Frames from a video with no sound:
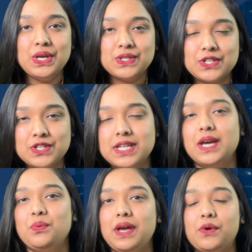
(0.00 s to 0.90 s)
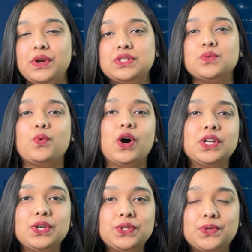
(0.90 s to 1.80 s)
So today, we are going to
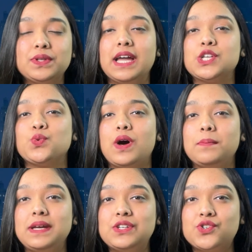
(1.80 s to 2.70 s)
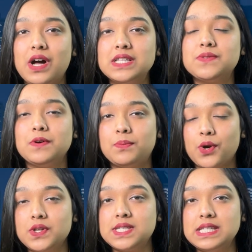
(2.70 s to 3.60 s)
walk you through the H-1B transfer
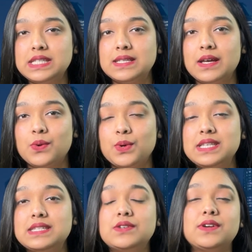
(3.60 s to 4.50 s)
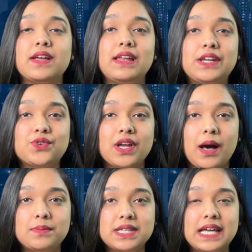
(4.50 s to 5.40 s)
process, recent regulatory
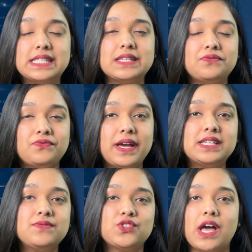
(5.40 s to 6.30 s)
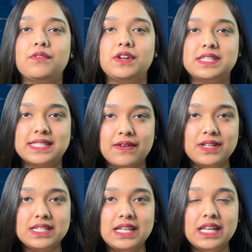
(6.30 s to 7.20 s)
updates effective January
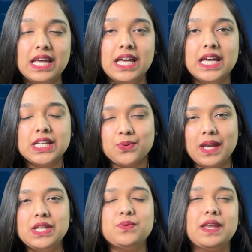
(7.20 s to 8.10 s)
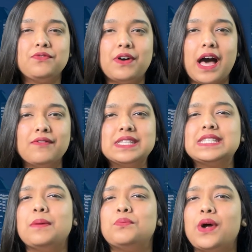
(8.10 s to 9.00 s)
17, 2025, and
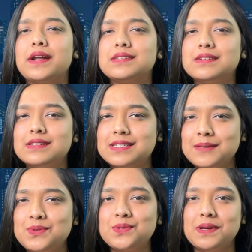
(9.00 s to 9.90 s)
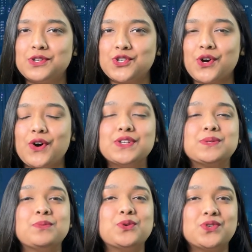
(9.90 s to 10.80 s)
some practical tips to ensure a
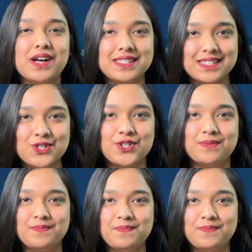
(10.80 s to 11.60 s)
smooth transition.